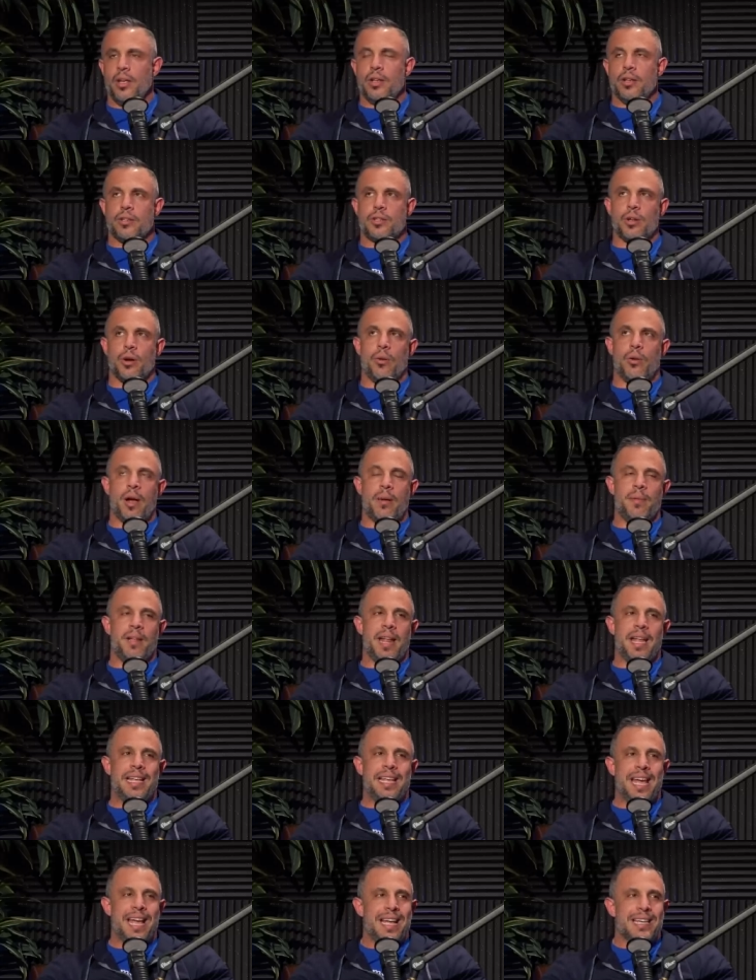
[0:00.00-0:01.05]
So, I mean, I
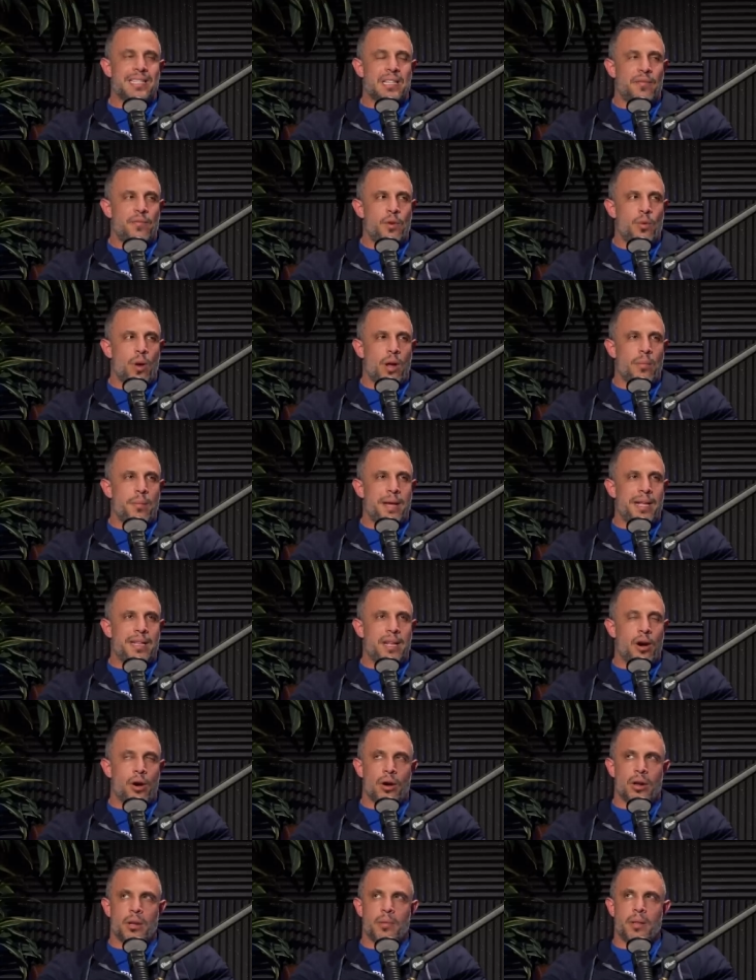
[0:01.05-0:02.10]
guess if you want to make the
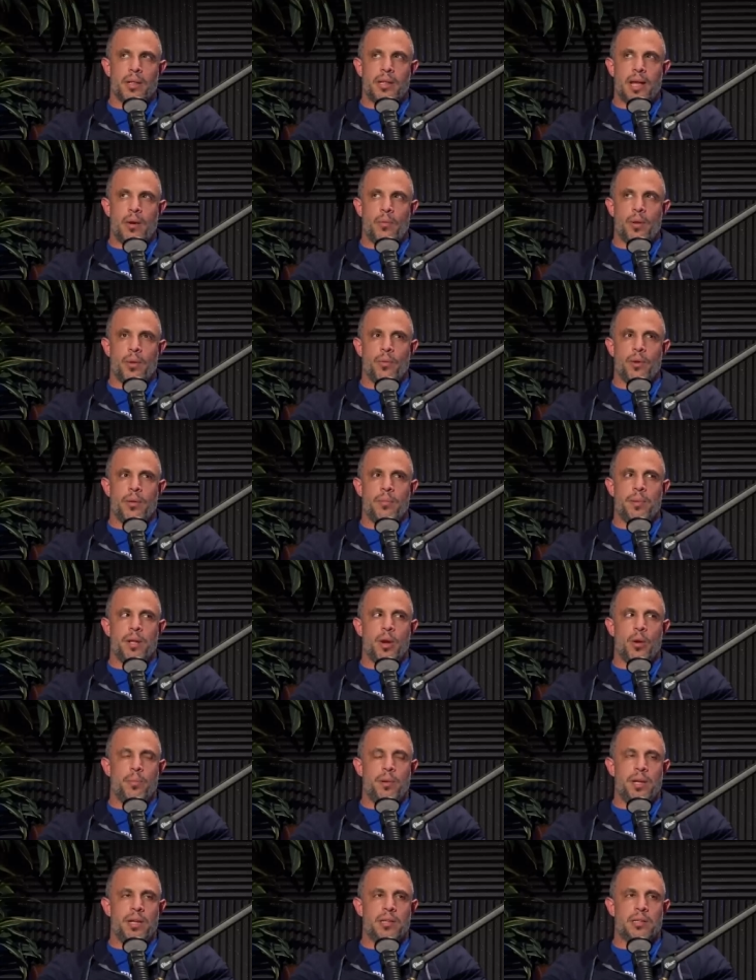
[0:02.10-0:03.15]
argument that we wouldn't be
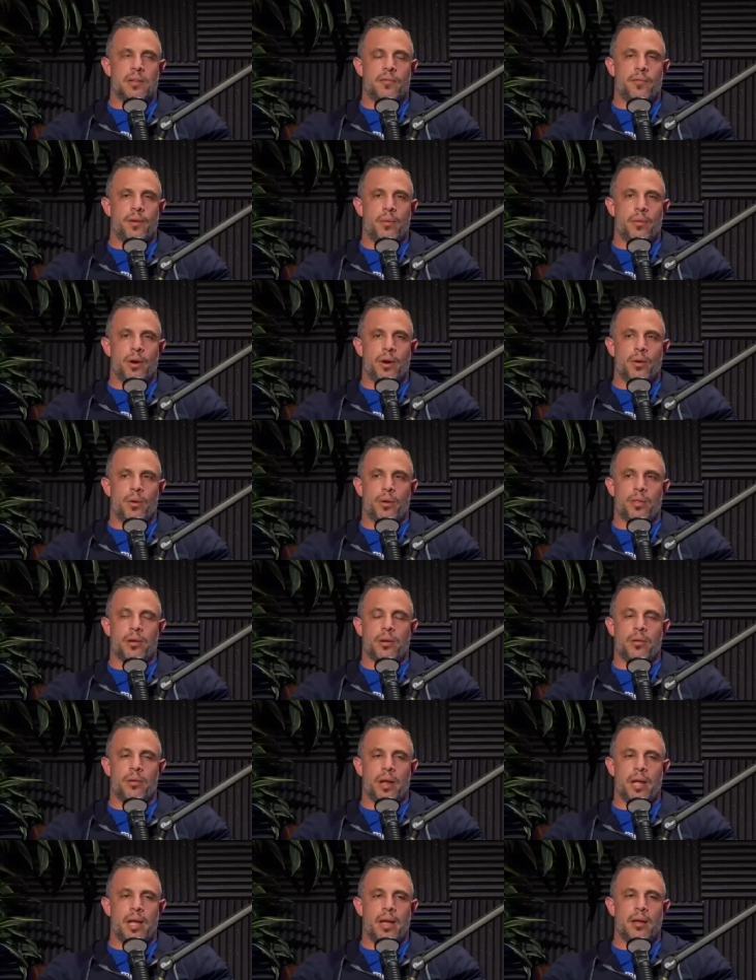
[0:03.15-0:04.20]
obese if we were in North
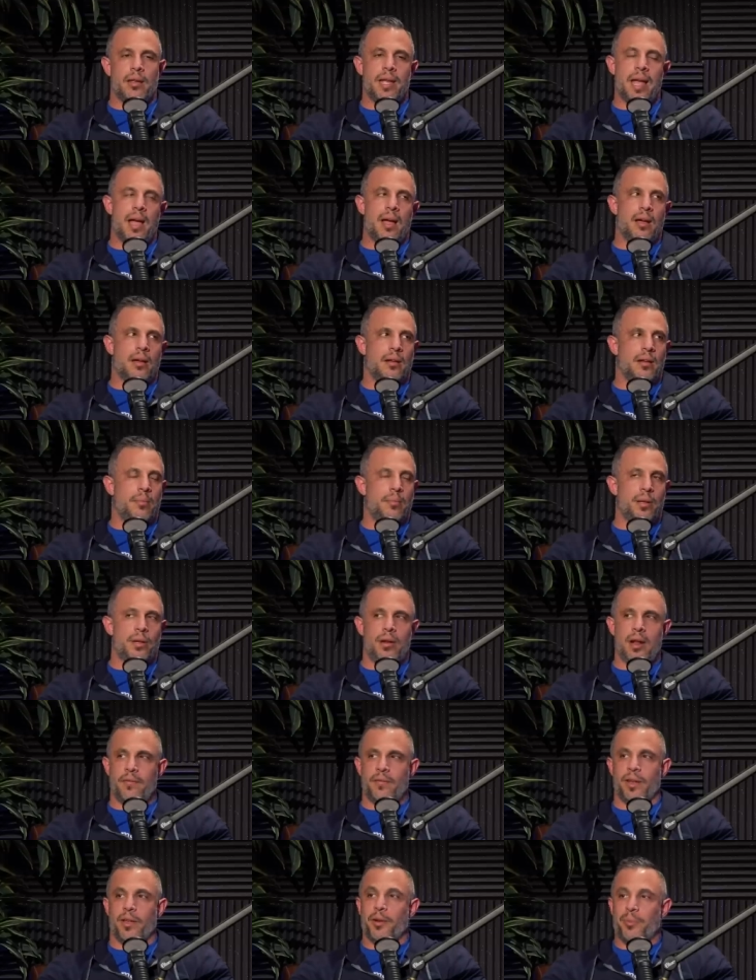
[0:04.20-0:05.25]
Korea, yeah, but you'd
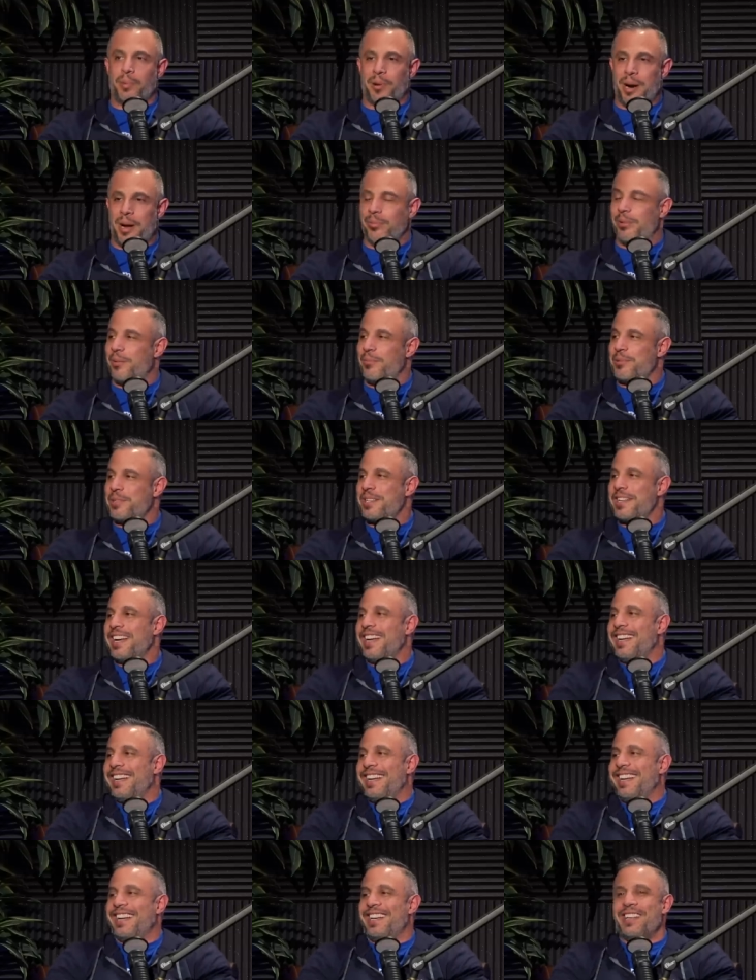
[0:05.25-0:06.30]
have other problems,
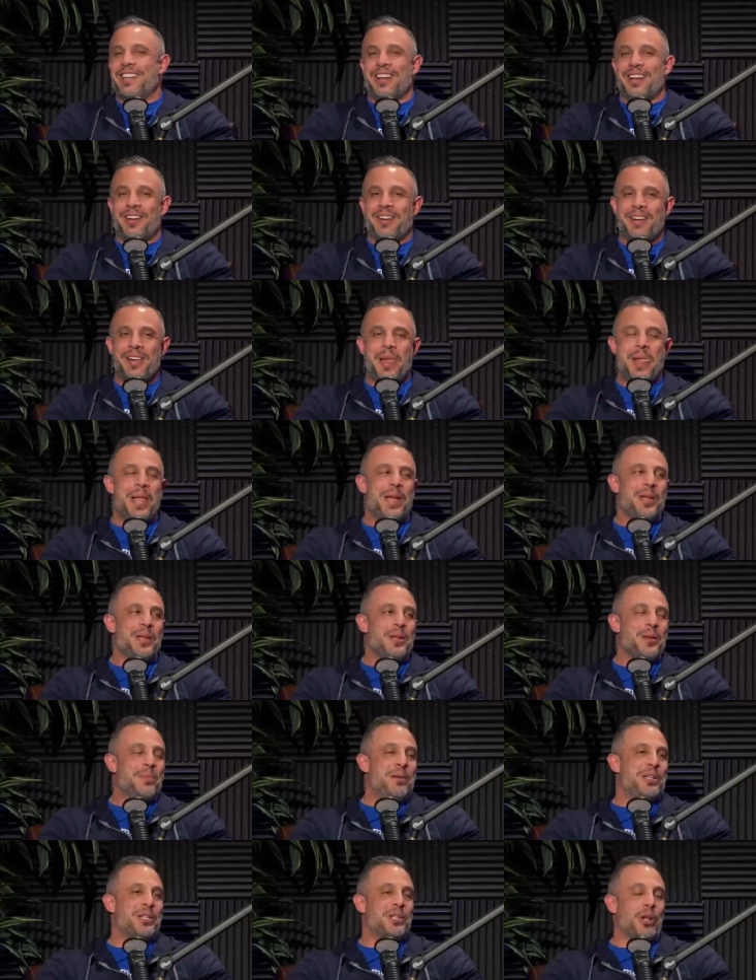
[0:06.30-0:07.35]
you know, yeah.
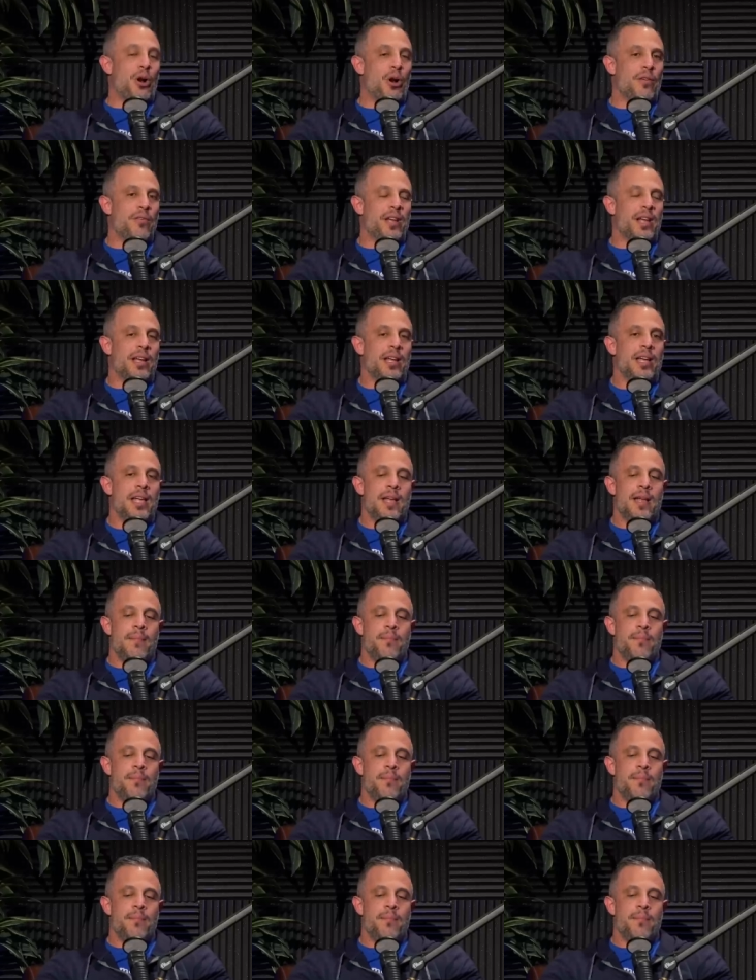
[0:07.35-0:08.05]
you'd be starving.